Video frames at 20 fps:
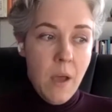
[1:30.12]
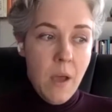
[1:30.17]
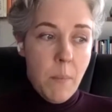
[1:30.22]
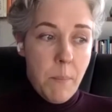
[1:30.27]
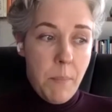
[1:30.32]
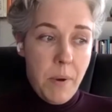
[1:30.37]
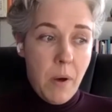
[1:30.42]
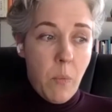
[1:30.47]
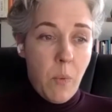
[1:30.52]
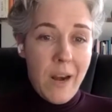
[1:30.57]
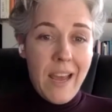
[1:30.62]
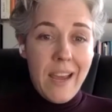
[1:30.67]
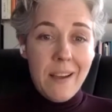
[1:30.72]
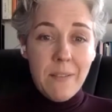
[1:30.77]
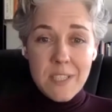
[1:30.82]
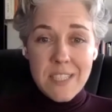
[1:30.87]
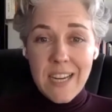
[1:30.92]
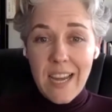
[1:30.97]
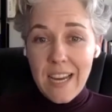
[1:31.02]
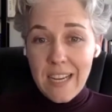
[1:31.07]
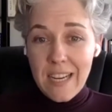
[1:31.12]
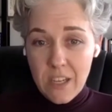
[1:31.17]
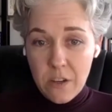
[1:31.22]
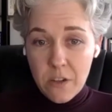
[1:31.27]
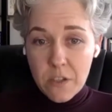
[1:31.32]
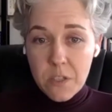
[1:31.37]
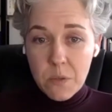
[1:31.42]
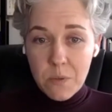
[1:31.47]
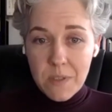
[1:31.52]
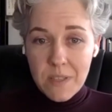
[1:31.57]
But when I was
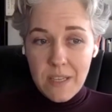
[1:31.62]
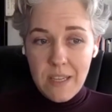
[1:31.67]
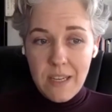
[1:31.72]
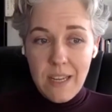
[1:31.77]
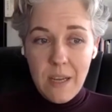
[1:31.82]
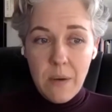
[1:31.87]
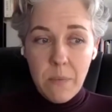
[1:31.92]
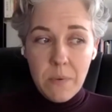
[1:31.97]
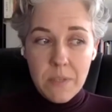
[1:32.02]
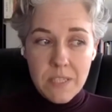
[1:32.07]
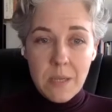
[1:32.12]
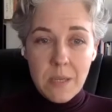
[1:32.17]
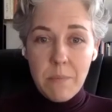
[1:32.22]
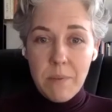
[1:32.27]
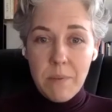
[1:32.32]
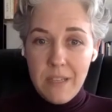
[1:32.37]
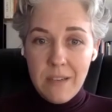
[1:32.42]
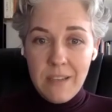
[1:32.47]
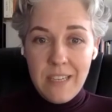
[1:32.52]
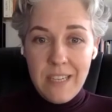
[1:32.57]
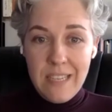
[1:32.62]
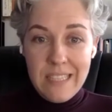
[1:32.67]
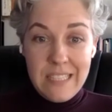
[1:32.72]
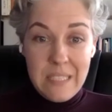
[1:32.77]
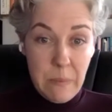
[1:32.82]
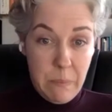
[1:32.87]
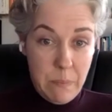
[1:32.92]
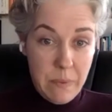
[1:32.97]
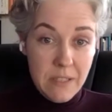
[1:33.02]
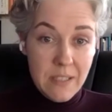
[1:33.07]
diagnosed with it, it was completely
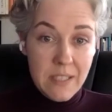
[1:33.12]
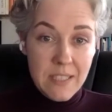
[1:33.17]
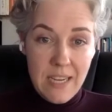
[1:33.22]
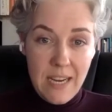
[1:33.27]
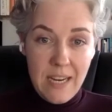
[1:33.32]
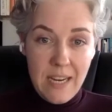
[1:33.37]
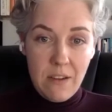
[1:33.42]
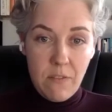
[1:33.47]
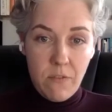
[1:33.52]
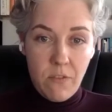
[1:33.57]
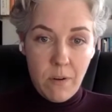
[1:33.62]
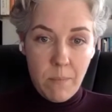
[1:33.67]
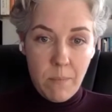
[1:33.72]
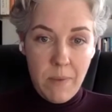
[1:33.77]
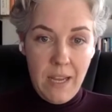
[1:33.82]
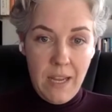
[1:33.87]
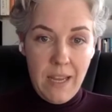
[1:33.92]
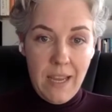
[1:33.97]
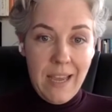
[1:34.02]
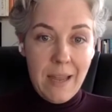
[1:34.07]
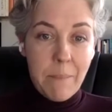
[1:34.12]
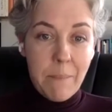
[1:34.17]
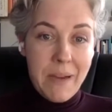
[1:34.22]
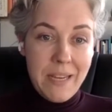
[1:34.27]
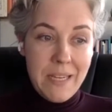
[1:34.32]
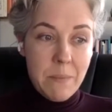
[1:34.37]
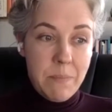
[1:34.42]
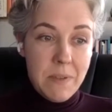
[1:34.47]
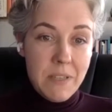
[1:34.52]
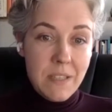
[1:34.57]
debilitating for me. And by
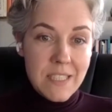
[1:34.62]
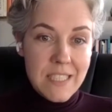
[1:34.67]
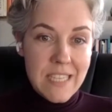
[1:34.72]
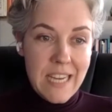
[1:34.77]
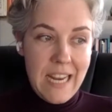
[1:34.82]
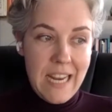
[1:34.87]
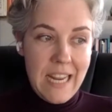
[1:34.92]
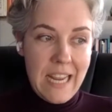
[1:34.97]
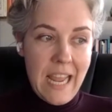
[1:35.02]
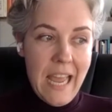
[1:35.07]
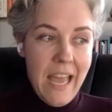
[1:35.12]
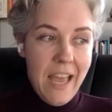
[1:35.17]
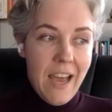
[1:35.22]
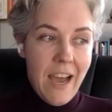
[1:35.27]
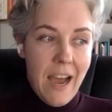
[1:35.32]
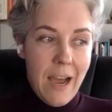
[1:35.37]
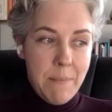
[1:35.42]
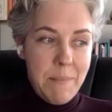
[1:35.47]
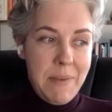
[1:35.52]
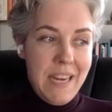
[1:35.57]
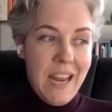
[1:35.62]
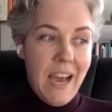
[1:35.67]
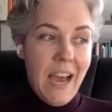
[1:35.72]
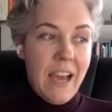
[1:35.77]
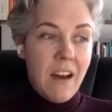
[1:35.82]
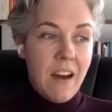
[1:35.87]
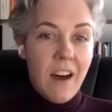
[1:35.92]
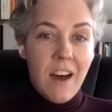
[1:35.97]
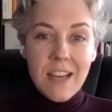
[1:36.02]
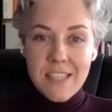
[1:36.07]
debilitating, I mean I
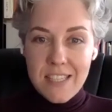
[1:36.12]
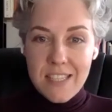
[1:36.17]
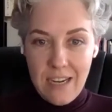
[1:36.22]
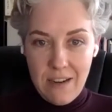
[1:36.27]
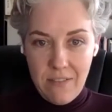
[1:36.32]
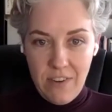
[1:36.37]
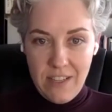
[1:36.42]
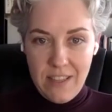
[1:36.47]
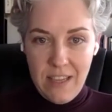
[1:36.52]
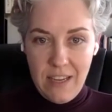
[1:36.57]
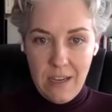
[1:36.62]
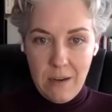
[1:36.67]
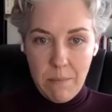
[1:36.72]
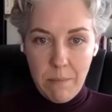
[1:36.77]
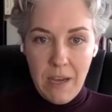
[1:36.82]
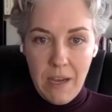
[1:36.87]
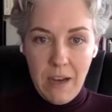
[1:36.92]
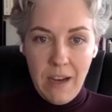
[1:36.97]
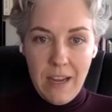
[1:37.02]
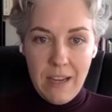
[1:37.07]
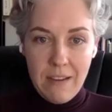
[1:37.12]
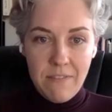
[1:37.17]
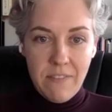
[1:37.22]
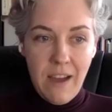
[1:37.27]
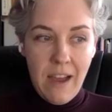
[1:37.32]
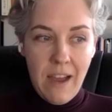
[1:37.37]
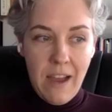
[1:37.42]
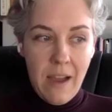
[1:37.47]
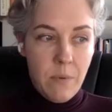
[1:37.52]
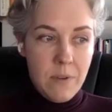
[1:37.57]
lost everything in my life.
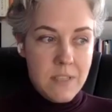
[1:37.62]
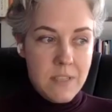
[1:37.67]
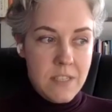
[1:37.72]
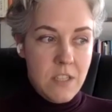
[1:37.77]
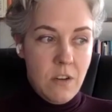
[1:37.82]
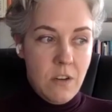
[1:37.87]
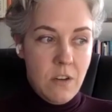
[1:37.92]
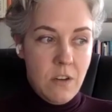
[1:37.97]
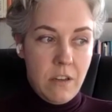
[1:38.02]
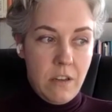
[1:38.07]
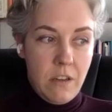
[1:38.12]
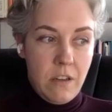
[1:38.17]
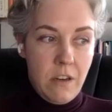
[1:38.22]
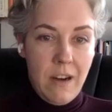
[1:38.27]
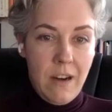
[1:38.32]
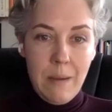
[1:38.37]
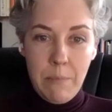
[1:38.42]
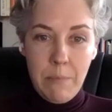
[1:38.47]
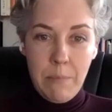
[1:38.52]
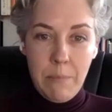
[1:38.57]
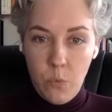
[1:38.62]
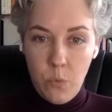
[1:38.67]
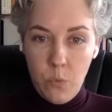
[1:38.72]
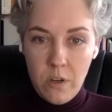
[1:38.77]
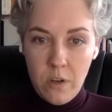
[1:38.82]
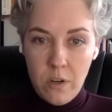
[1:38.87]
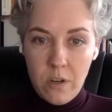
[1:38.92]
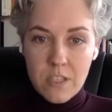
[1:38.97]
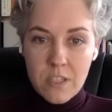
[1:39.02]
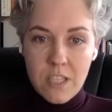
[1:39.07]
I was no longer able to
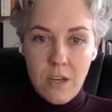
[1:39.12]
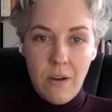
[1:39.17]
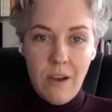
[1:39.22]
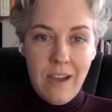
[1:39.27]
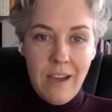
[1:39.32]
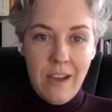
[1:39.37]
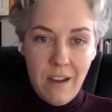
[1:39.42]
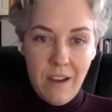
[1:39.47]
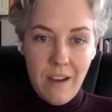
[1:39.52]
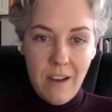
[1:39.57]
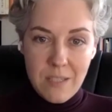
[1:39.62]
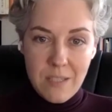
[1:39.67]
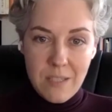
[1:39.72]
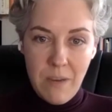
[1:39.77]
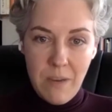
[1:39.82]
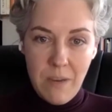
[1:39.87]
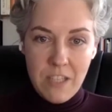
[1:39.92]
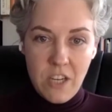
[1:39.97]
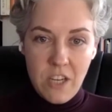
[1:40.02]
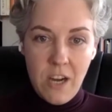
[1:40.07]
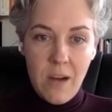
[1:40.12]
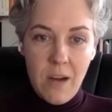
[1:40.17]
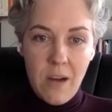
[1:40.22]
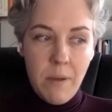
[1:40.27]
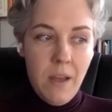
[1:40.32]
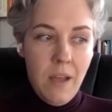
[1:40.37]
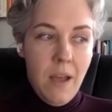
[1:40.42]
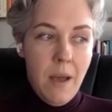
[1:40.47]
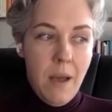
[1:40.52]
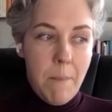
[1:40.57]
work. So I lost my job.
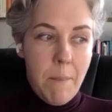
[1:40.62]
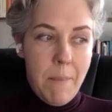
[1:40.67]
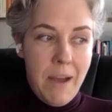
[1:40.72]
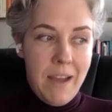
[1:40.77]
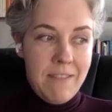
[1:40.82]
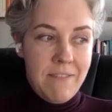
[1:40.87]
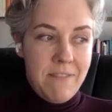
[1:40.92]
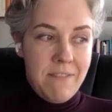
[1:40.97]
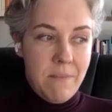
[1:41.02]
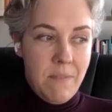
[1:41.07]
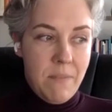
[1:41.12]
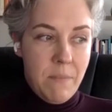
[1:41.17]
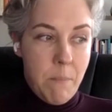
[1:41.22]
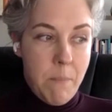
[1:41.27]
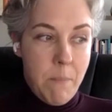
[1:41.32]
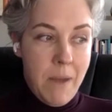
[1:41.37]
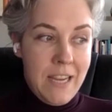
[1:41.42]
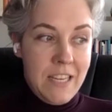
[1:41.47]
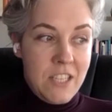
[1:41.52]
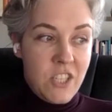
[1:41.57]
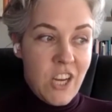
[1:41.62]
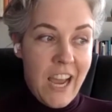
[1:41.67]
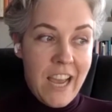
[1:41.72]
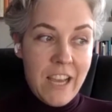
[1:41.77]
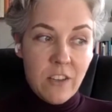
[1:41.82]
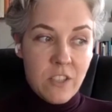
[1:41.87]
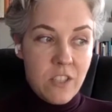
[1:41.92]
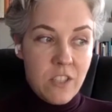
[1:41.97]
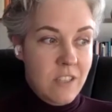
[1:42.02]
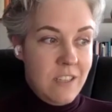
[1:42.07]
My my
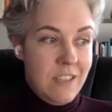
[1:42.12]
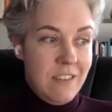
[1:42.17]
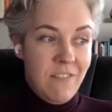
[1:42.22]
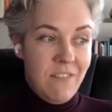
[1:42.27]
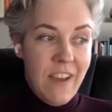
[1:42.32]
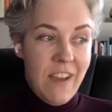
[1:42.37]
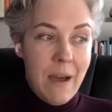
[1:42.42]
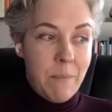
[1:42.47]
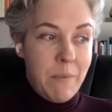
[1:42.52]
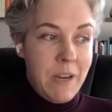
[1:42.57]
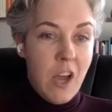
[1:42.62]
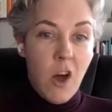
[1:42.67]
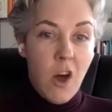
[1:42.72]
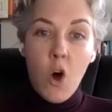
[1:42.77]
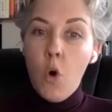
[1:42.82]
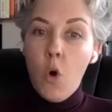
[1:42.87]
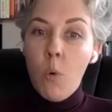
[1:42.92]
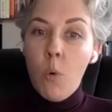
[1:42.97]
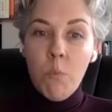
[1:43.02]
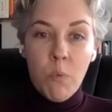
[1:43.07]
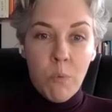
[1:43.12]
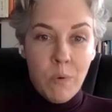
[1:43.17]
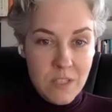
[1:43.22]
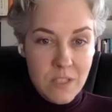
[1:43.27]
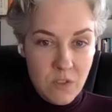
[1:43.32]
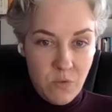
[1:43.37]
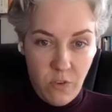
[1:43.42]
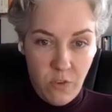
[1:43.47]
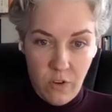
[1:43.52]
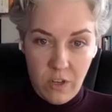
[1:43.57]
childhood and family home
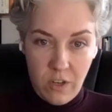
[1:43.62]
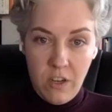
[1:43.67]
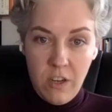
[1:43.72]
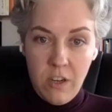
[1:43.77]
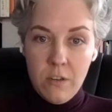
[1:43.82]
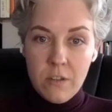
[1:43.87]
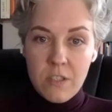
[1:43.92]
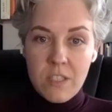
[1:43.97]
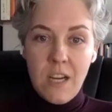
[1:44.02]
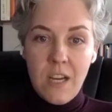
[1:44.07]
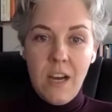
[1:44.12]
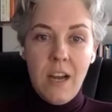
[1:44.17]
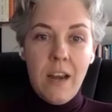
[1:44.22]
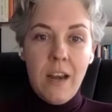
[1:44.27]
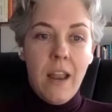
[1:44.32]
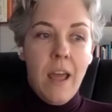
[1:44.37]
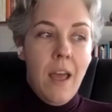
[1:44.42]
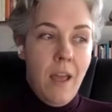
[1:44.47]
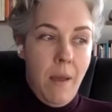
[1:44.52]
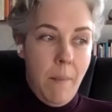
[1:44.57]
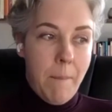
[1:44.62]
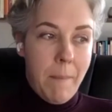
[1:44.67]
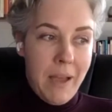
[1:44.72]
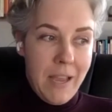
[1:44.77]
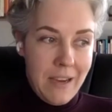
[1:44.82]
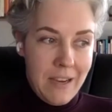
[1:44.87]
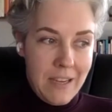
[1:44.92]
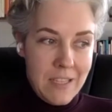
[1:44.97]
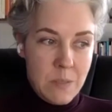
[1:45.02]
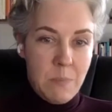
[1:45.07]
was foreclosed on. My
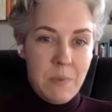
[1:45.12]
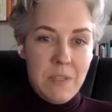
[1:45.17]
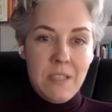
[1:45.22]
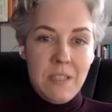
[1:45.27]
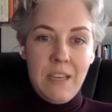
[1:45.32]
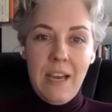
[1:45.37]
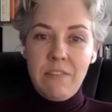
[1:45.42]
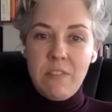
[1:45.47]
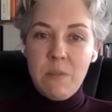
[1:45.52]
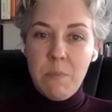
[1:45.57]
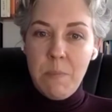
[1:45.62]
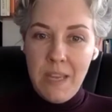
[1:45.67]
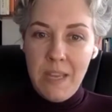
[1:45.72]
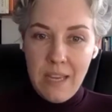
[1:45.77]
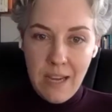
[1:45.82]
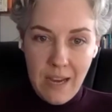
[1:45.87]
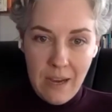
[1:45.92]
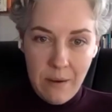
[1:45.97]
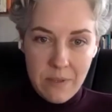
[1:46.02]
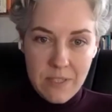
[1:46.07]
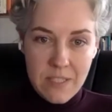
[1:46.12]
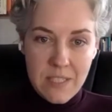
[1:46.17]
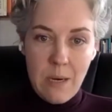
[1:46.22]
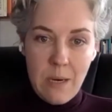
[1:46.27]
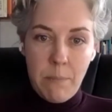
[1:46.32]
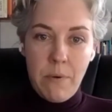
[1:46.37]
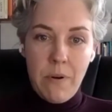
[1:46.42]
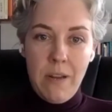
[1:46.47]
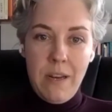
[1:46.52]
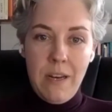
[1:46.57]
husband left me. I was
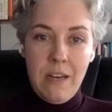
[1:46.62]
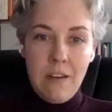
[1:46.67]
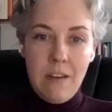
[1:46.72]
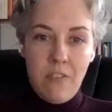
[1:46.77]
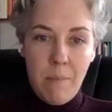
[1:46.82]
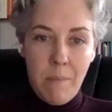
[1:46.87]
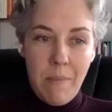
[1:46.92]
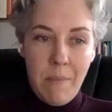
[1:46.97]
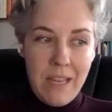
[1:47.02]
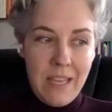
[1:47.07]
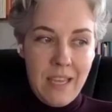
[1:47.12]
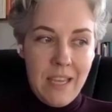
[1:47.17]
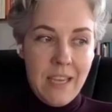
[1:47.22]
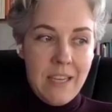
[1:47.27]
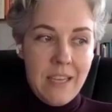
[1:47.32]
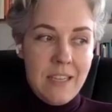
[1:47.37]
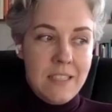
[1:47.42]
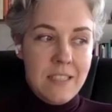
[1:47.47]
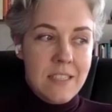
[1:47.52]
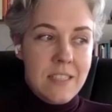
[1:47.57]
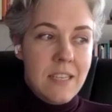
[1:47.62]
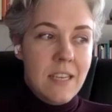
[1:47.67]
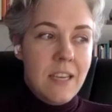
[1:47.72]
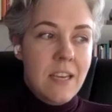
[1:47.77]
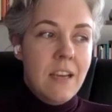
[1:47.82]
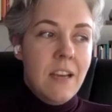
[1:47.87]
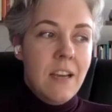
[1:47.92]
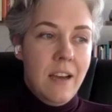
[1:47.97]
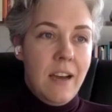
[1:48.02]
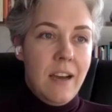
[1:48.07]
separated from my kids.
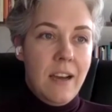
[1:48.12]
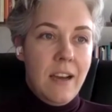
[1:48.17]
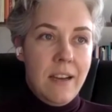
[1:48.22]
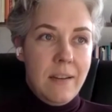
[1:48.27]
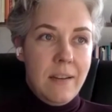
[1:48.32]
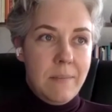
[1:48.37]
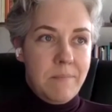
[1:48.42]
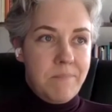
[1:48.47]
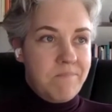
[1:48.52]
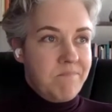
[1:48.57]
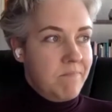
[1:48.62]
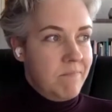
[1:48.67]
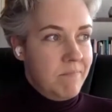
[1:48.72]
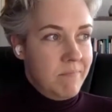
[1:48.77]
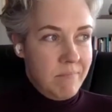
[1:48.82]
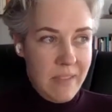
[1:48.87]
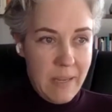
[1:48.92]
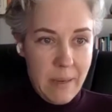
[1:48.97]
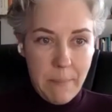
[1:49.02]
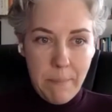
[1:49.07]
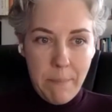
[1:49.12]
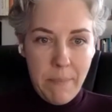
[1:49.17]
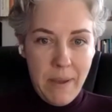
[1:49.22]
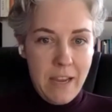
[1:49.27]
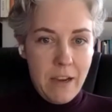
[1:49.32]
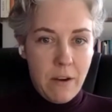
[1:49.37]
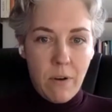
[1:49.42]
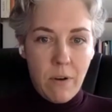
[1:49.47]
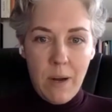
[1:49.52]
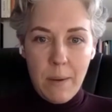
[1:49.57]
Um, yeah,
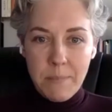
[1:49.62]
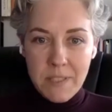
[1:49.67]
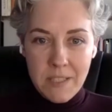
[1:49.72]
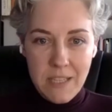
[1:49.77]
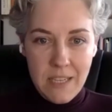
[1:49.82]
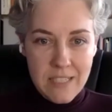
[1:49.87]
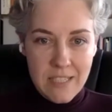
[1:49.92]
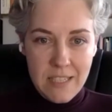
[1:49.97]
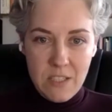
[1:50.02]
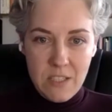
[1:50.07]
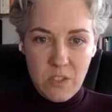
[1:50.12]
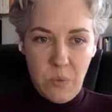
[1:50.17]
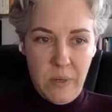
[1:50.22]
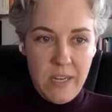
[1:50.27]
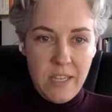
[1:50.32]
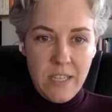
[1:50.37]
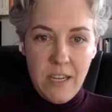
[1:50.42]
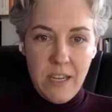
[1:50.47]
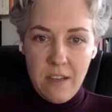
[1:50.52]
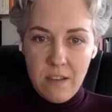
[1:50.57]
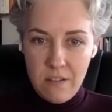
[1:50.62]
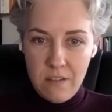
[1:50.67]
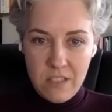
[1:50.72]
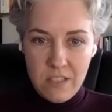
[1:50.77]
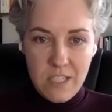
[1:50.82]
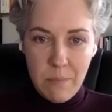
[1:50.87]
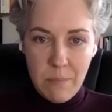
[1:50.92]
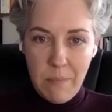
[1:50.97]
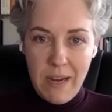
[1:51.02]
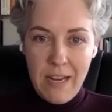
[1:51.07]
bankrupt, less than $20
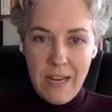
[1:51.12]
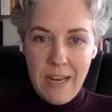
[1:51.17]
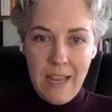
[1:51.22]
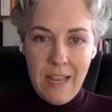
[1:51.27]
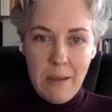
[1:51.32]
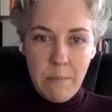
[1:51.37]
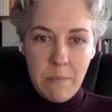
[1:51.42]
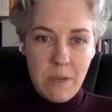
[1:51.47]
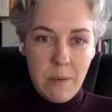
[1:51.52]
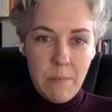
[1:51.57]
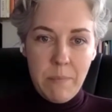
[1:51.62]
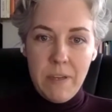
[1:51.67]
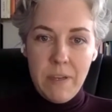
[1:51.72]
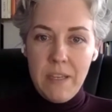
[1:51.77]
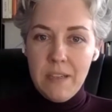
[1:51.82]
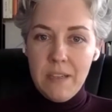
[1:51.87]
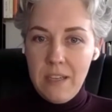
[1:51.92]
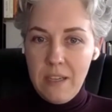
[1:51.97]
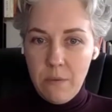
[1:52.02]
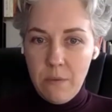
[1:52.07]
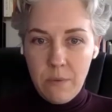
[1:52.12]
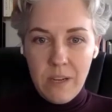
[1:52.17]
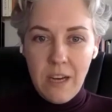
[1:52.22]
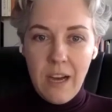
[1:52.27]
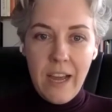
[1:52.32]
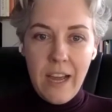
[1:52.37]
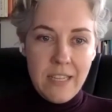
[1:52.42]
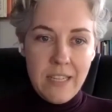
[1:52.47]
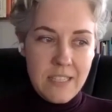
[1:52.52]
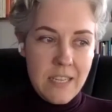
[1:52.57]
to my name, completely
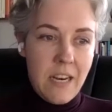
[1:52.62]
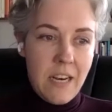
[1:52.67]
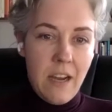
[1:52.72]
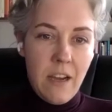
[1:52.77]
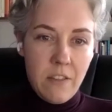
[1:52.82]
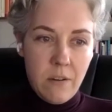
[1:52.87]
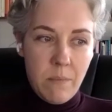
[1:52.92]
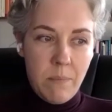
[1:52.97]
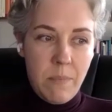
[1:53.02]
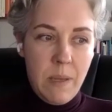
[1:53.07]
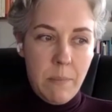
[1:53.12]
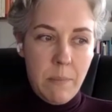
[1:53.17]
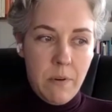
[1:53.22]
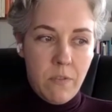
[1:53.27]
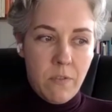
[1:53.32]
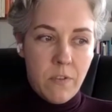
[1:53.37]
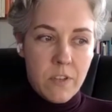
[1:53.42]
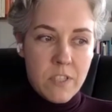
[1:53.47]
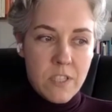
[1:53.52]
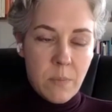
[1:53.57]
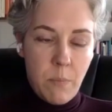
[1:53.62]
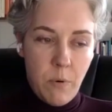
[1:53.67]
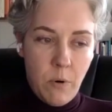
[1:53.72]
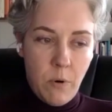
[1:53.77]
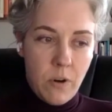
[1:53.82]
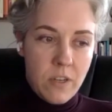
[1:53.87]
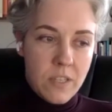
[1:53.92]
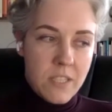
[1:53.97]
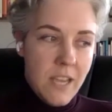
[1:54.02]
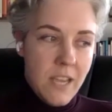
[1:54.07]
reliant on other people for
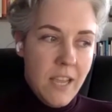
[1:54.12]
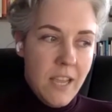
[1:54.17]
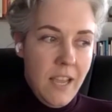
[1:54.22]
support.